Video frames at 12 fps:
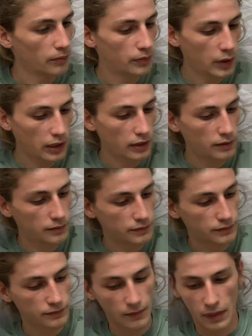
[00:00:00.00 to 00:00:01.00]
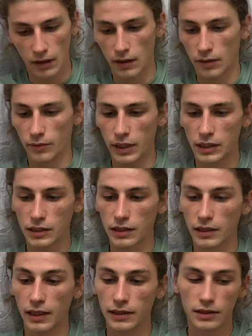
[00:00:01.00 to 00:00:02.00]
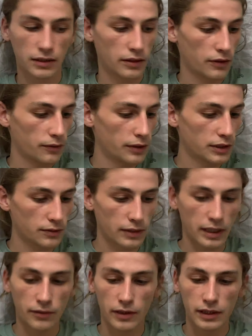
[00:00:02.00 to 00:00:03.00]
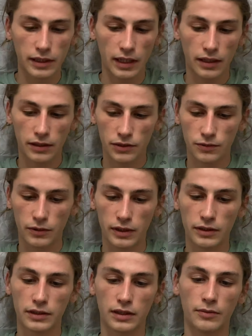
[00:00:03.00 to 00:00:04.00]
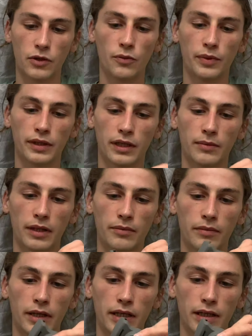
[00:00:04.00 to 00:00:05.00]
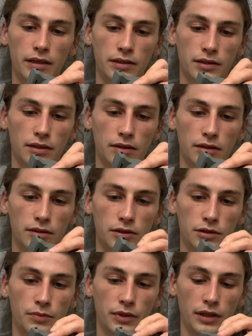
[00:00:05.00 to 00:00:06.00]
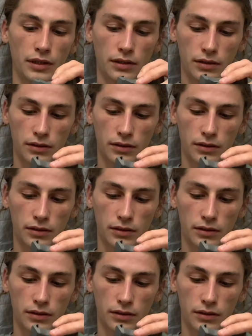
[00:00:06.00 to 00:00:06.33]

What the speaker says: but basically that's another reason why I wanted to get this one, is I'm hoping that my mic is gonna just be